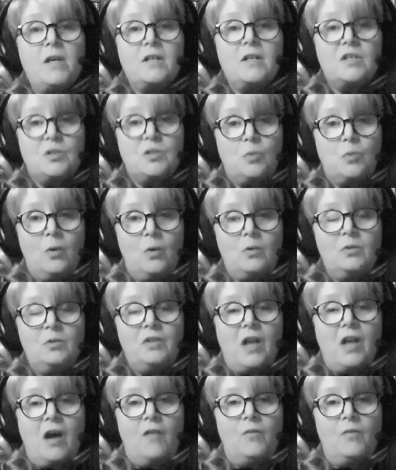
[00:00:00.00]
historical
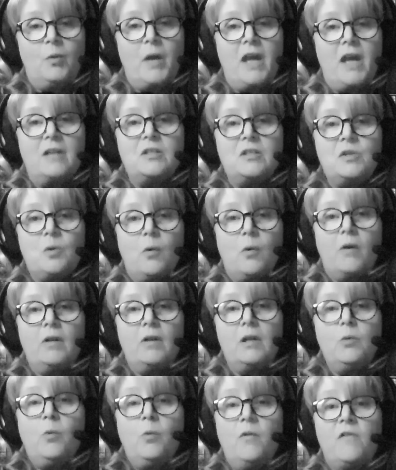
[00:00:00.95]
novel
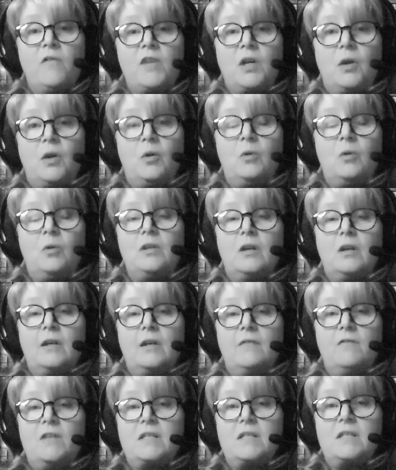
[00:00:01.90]
editorially reviewed, you
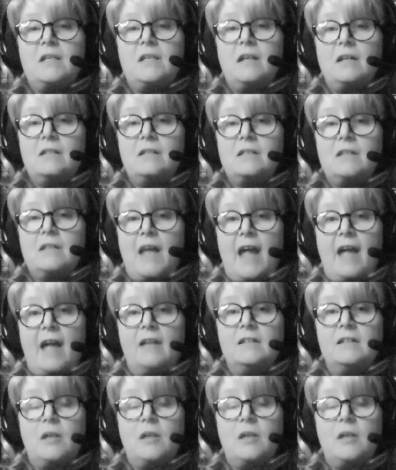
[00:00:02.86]
can visit us at